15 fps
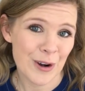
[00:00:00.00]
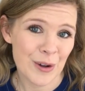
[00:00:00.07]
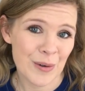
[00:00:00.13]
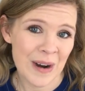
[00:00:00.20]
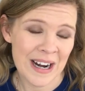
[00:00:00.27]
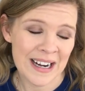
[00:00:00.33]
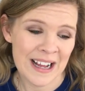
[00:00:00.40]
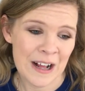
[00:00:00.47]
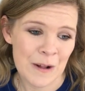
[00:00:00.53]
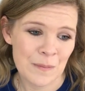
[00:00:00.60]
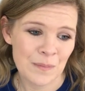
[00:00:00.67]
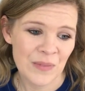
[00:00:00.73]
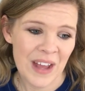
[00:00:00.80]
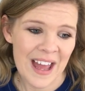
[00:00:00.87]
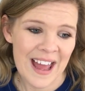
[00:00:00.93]
Girl right now
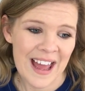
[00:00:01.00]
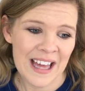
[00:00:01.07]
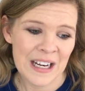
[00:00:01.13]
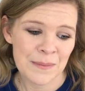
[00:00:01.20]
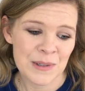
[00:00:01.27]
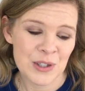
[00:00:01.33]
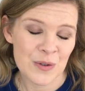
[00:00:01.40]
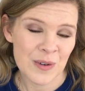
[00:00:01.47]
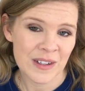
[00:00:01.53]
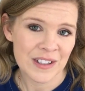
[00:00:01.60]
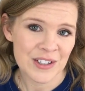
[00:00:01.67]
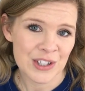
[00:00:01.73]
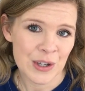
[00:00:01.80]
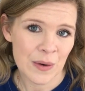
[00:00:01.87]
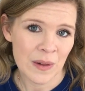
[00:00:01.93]
and I'm enjoying
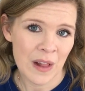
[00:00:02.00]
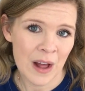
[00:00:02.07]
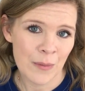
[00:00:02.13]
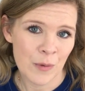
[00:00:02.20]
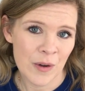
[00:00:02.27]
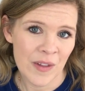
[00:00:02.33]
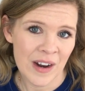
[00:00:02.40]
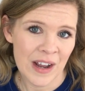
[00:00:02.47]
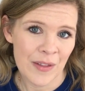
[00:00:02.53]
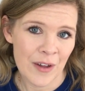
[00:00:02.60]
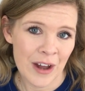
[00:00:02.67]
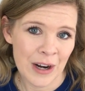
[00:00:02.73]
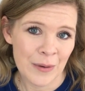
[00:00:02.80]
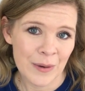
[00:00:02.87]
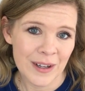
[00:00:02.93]
this show a lot more than I
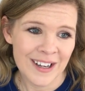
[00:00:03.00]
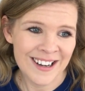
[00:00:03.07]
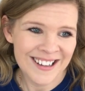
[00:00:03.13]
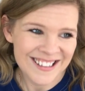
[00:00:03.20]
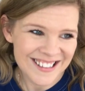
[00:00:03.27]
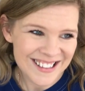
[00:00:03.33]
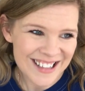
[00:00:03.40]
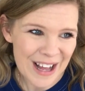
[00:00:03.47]
thought I would.